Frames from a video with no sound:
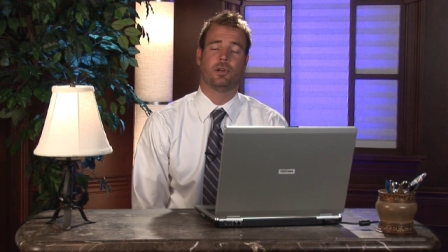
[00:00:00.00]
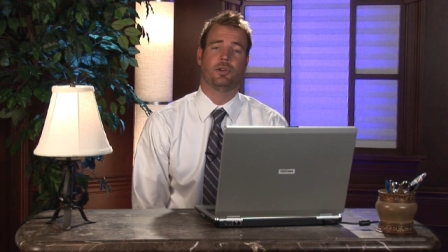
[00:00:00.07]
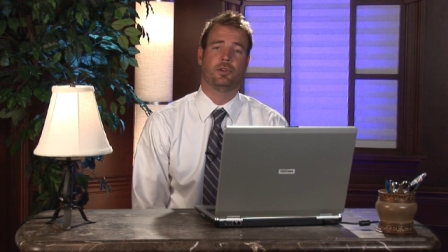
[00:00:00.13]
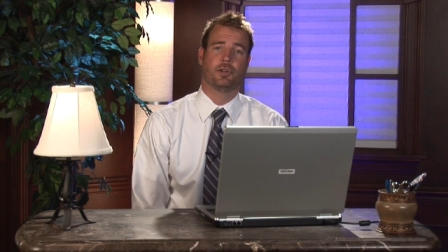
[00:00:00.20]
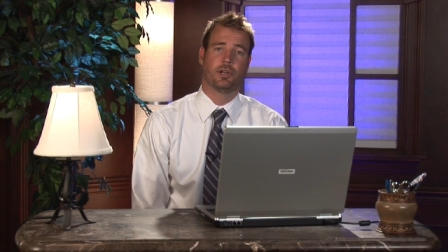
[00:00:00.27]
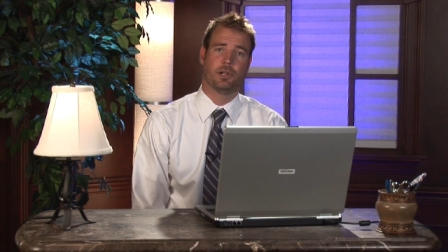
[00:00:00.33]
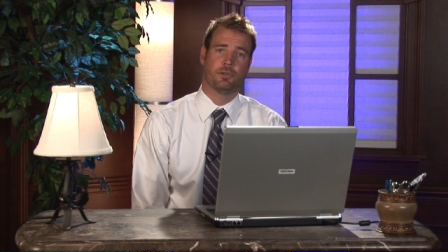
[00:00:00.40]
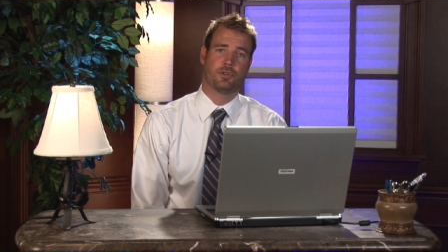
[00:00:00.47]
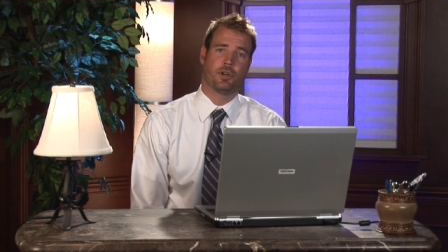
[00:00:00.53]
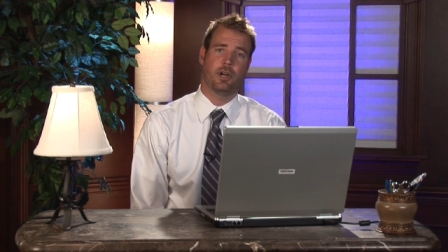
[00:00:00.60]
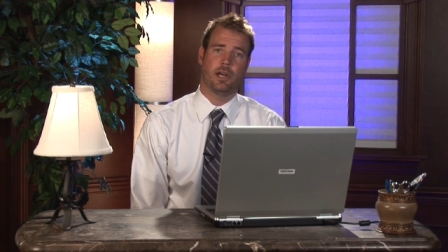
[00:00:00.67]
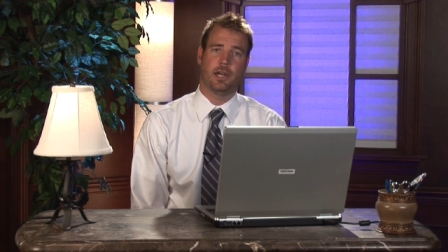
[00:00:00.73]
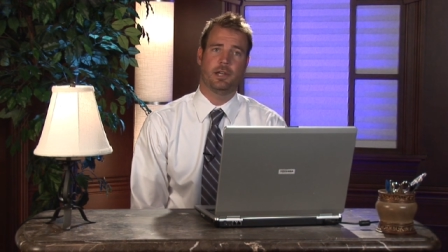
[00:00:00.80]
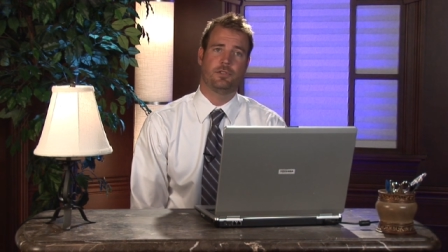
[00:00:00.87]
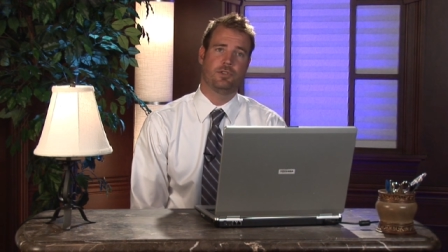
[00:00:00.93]
You're going
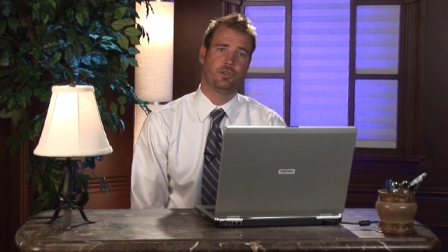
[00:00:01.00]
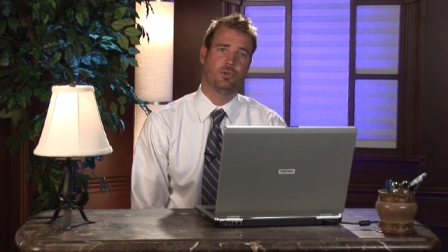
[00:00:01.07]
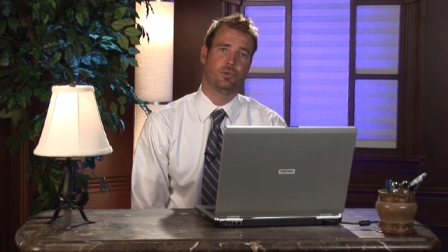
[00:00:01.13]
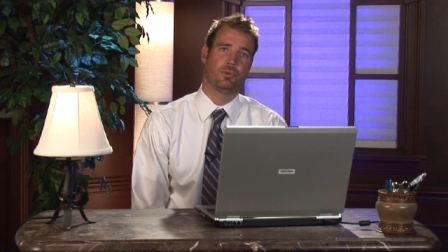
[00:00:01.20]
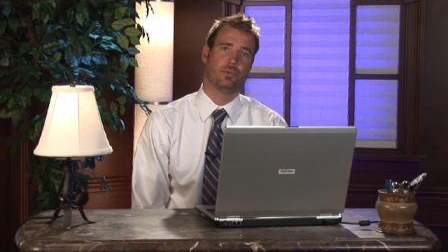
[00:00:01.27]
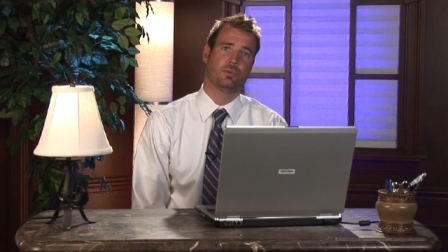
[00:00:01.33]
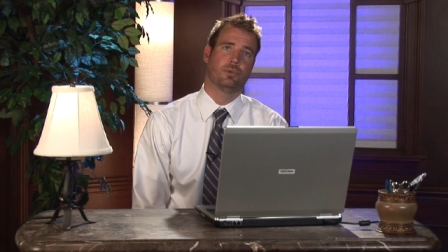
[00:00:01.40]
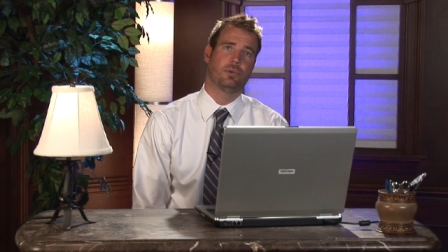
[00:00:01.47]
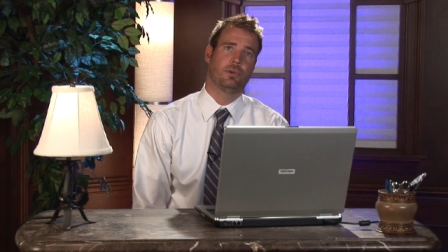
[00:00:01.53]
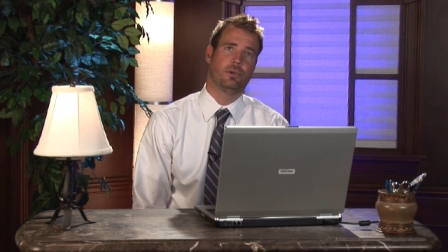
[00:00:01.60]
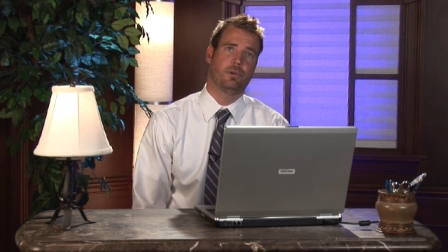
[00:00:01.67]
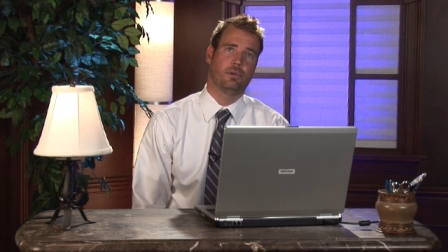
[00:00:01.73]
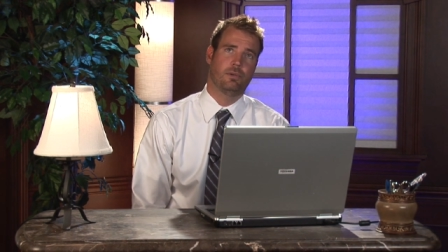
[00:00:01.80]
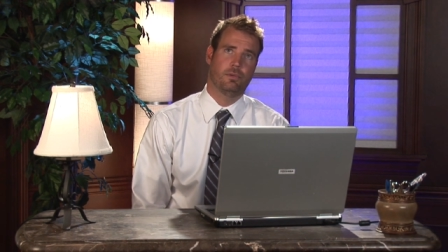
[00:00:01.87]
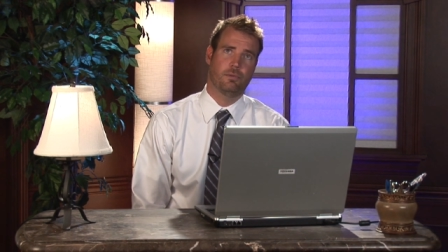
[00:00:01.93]
to
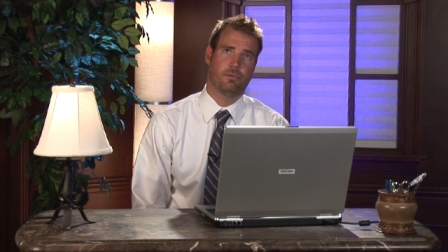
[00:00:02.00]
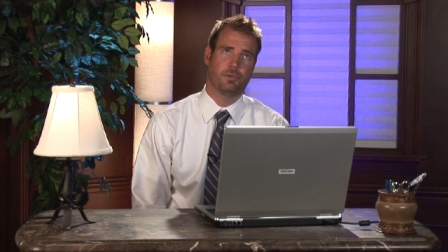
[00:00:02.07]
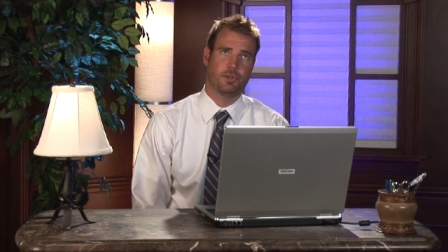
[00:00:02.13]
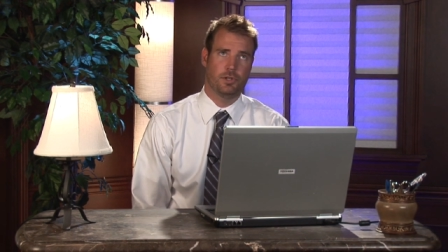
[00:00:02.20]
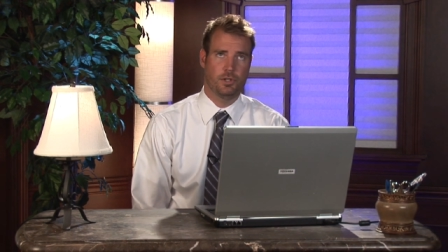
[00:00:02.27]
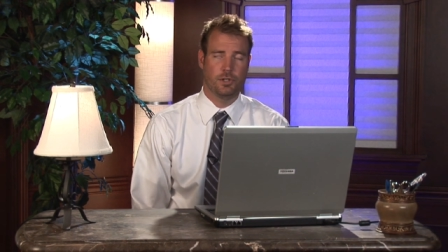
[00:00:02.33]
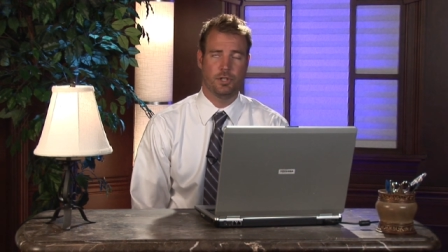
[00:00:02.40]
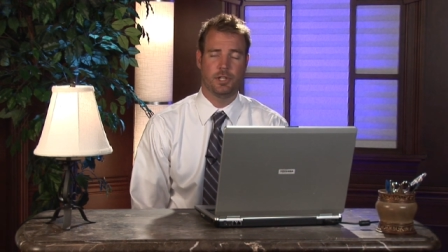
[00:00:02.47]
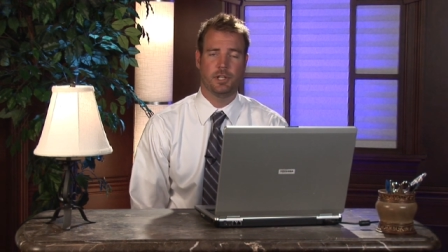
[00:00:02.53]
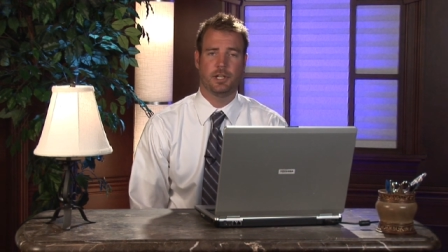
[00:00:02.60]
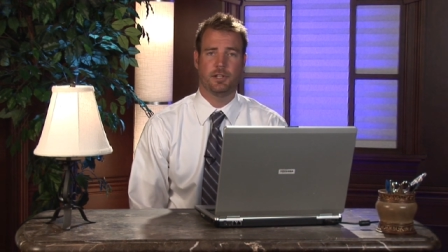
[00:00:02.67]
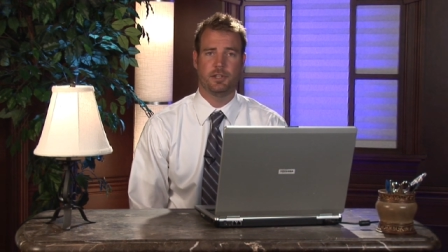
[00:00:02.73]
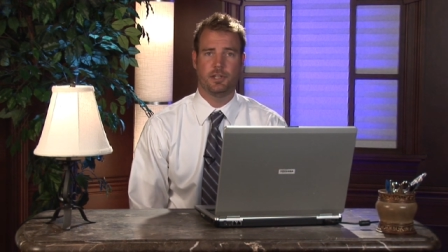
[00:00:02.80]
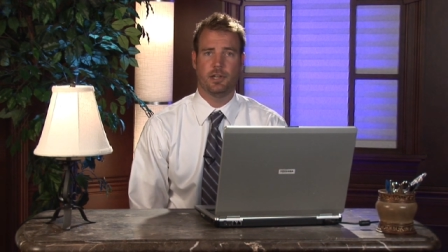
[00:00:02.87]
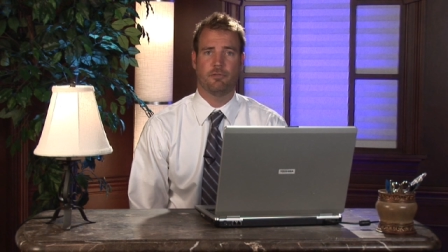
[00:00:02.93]
you need to
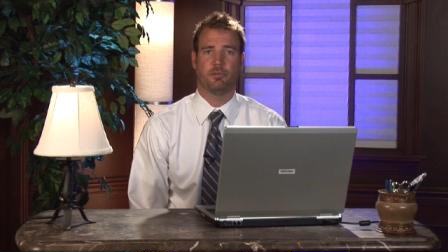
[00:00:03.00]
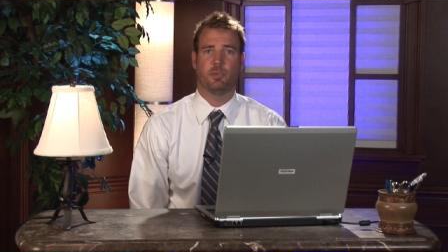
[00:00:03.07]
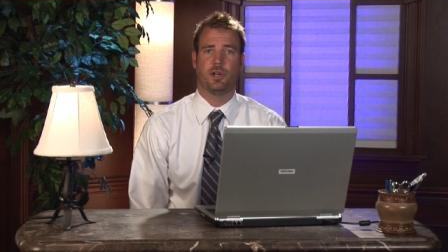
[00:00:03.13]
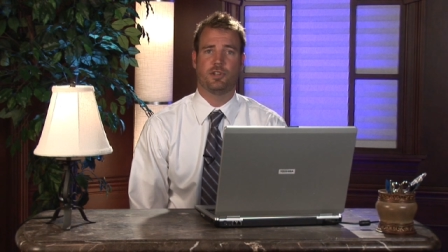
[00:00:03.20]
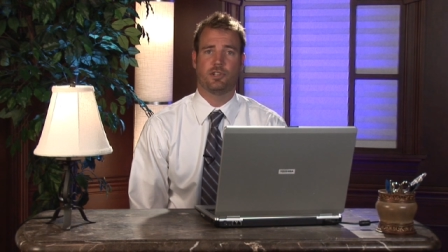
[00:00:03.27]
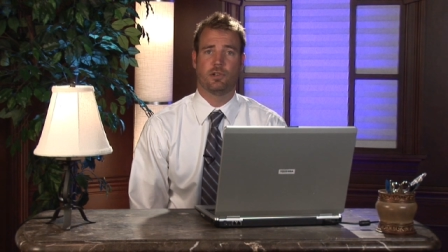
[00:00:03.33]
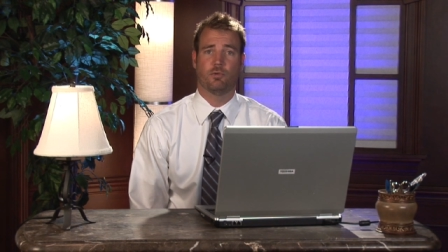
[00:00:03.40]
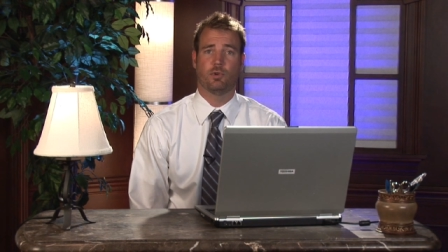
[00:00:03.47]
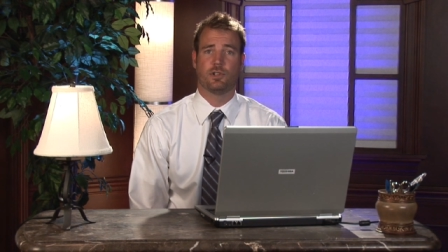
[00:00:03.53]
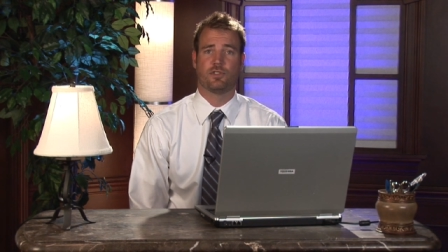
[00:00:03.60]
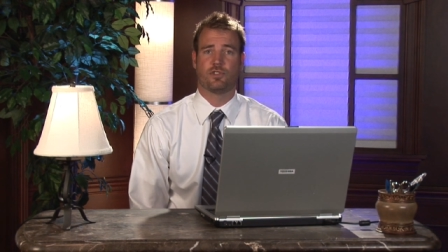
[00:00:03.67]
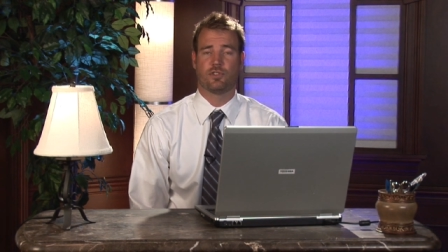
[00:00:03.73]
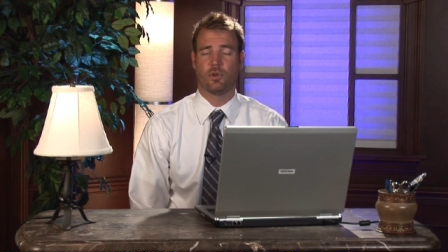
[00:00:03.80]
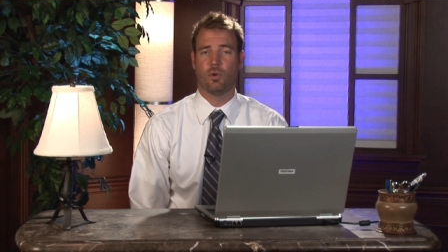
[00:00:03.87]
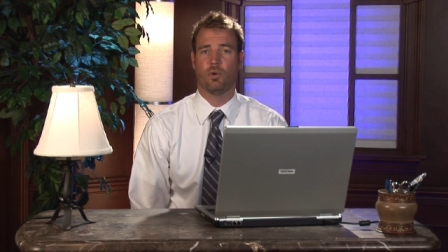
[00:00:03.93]
get the information of what's
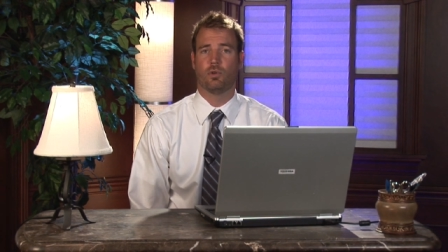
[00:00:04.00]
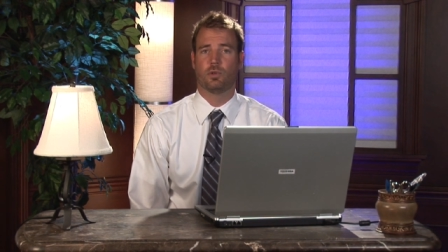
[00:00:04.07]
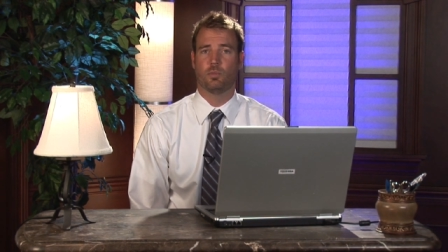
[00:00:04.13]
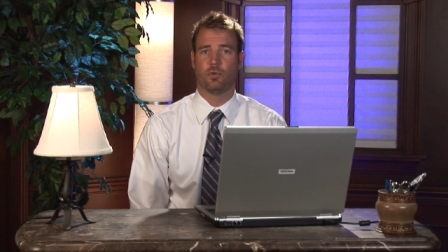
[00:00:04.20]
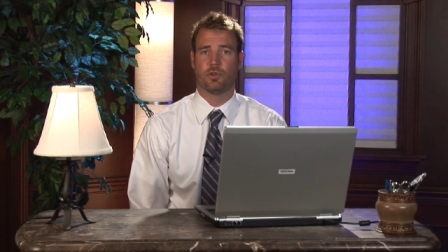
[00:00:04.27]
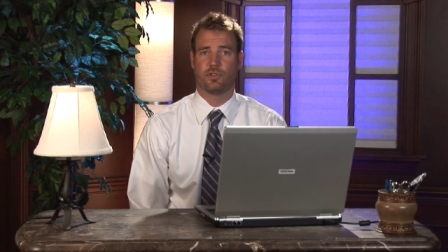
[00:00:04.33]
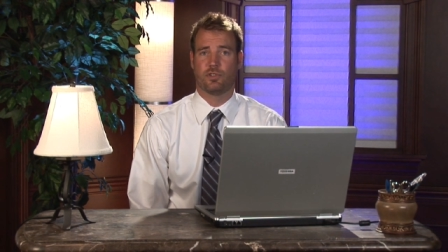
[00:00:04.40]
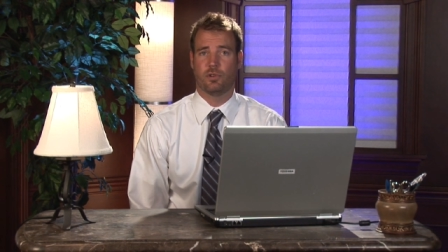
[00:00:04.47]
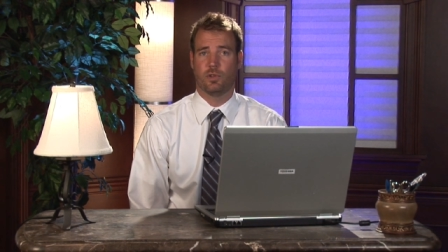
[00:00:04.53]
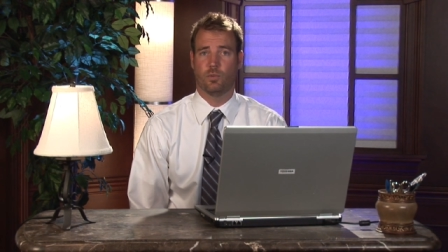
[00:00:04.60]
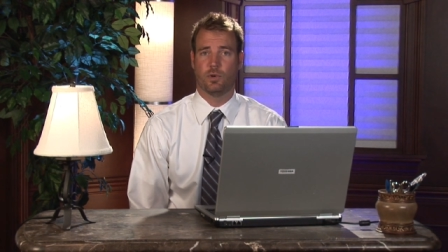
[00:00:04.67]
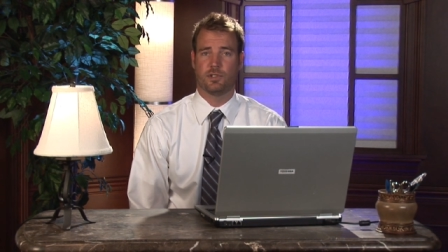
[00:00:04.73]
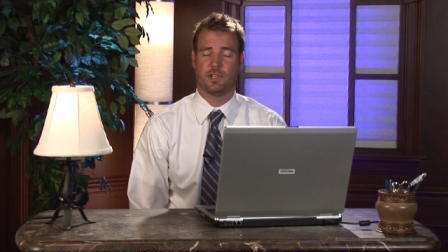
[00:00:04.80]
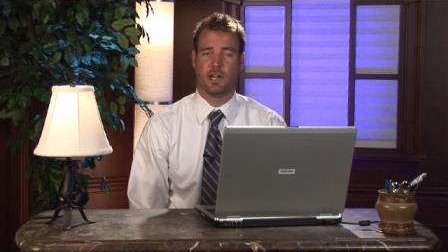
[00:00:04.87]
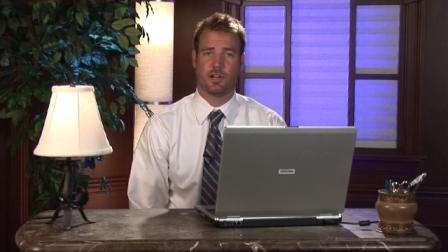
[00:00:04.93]
sold more so than
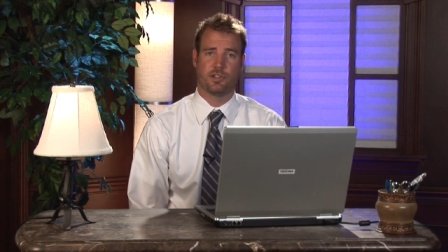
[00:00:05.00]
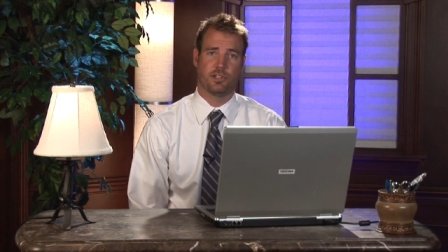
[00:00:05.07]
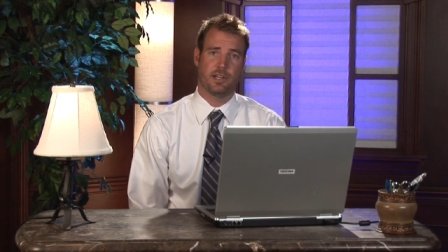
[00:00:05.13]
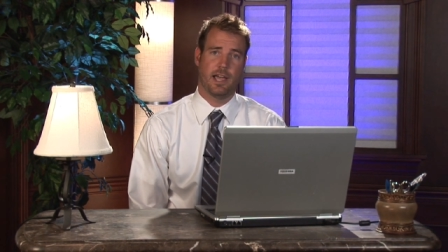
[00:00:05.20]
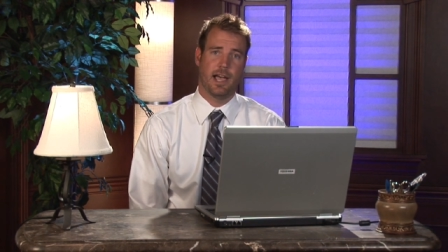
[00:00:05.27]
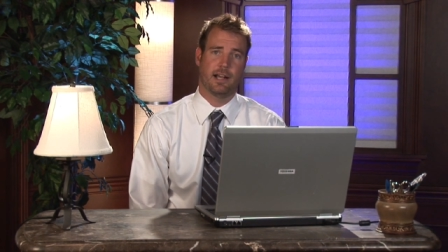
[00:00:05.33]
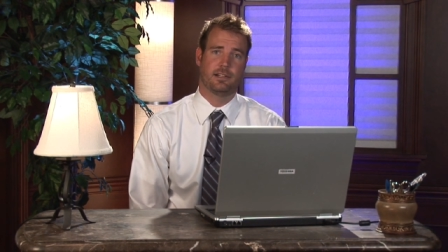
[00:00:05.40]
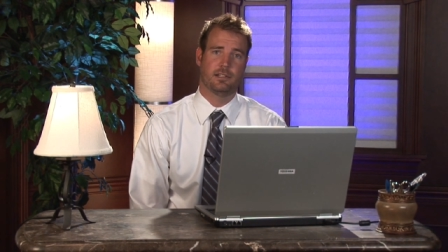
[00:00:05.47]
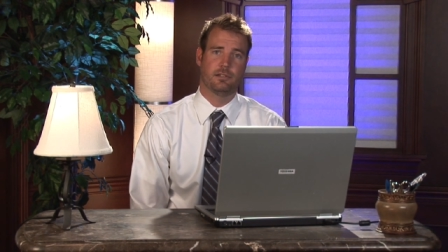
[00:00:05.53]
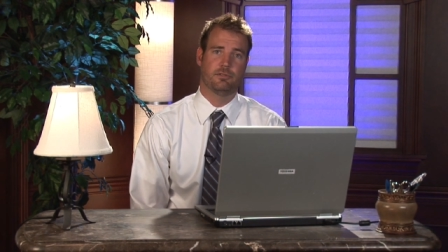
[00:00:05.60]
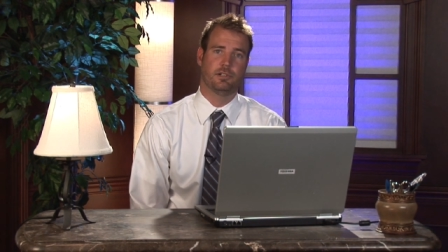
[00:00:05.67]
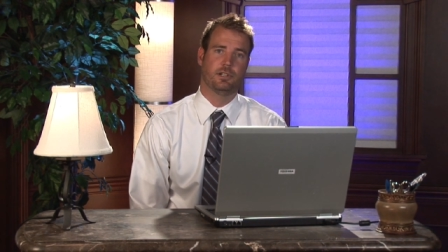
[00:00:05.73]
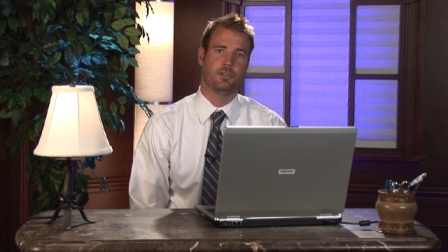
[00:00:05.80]
what's actually active,